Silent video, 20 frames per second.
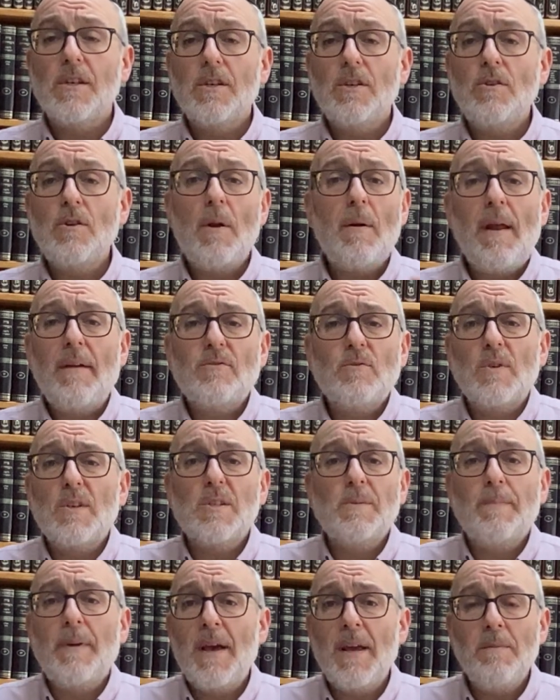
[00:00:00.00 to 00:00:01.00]
You don't have to
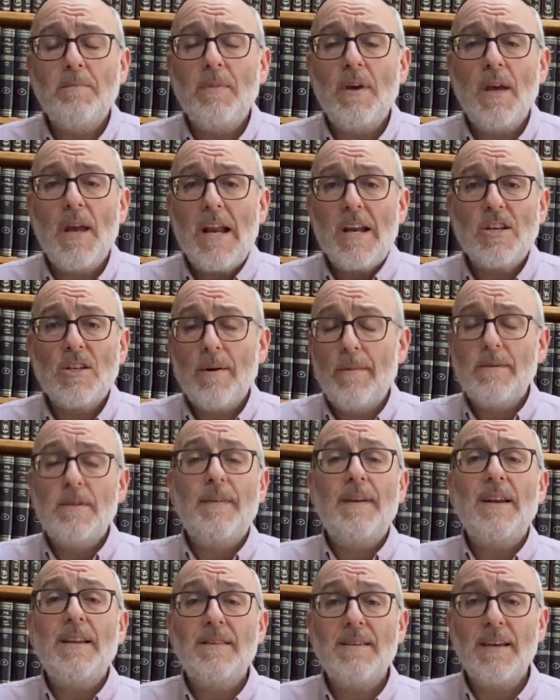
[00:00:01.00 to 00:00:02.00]
explain me in terms of
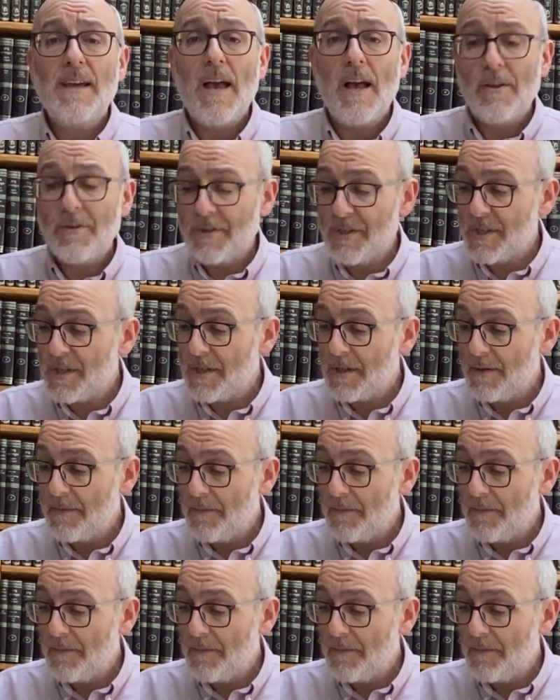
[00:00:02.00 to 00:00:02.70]
anything else.